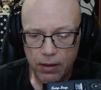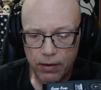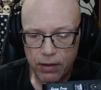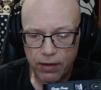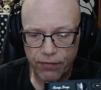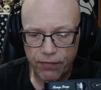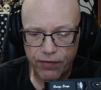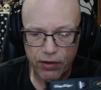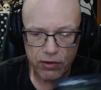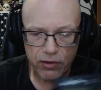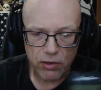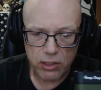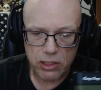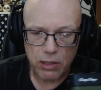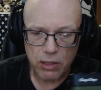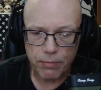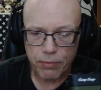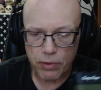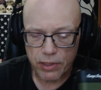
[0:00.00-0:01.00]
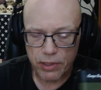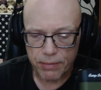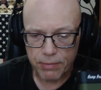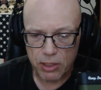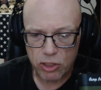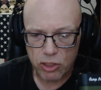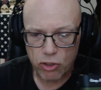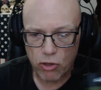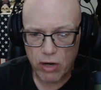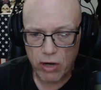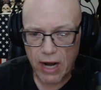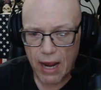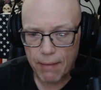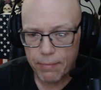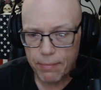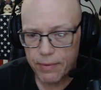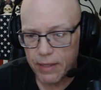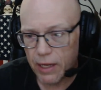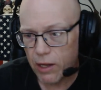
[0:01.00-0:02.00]
filters are pretty much crap.
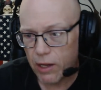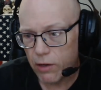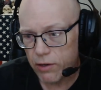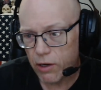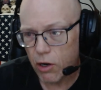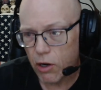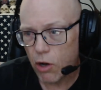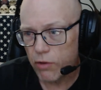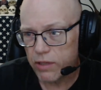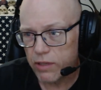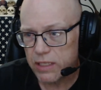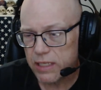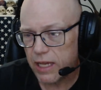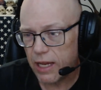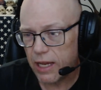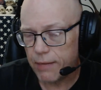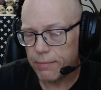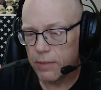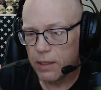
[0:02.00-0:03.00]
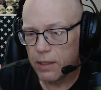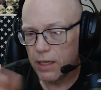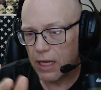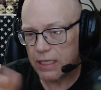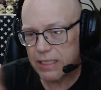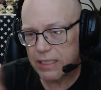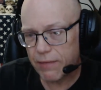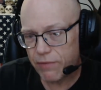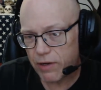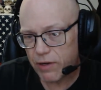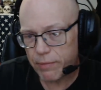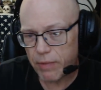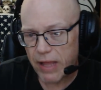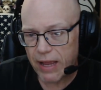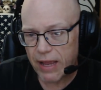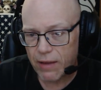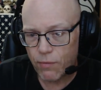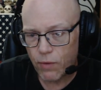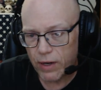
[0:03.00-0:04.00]
They're all the same, except for the
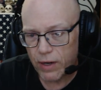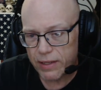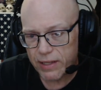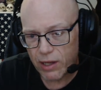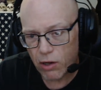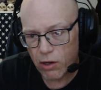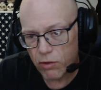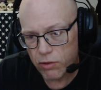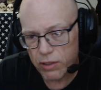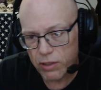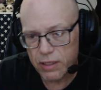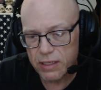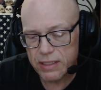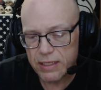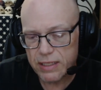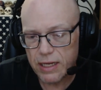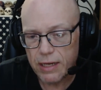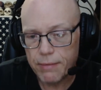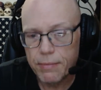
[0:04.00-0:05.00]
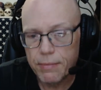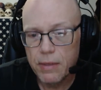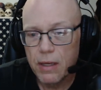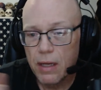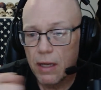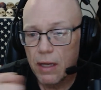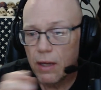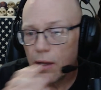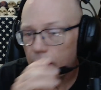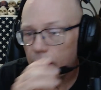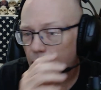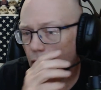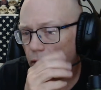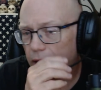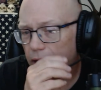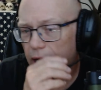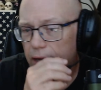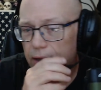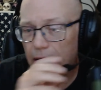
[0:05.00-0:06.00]
black and white. They all look the same.
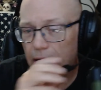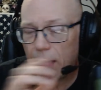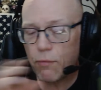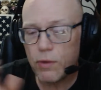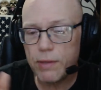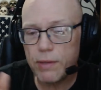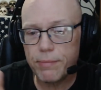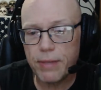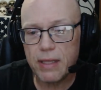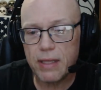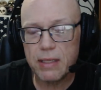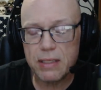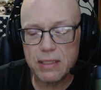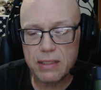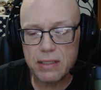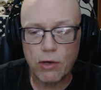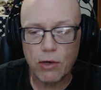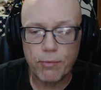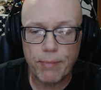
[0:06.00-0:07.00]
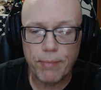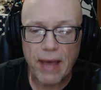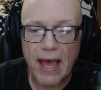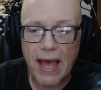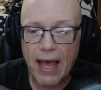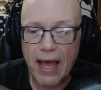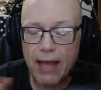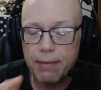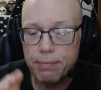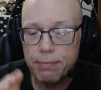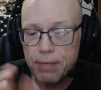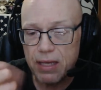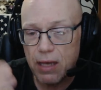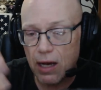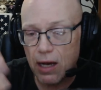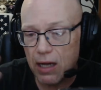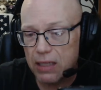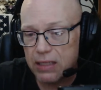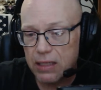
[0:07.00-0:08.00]
Okay, that wouldn't been so bad
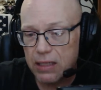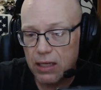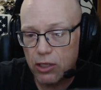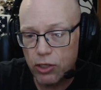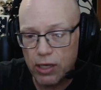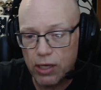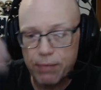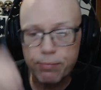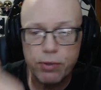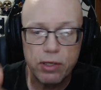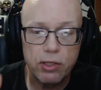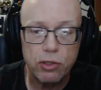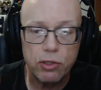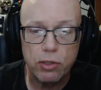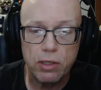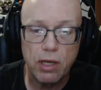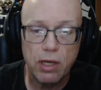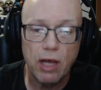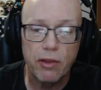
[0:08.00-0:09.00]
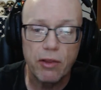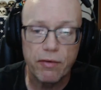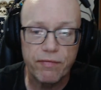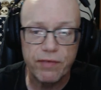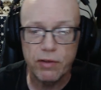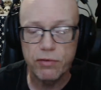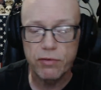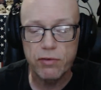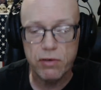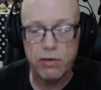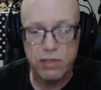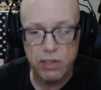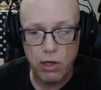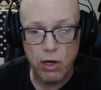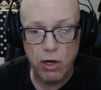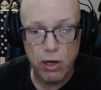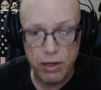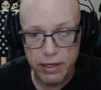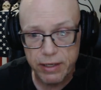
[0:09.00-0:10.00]
because you can put other filters
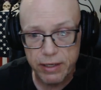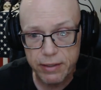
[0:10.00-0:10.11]
on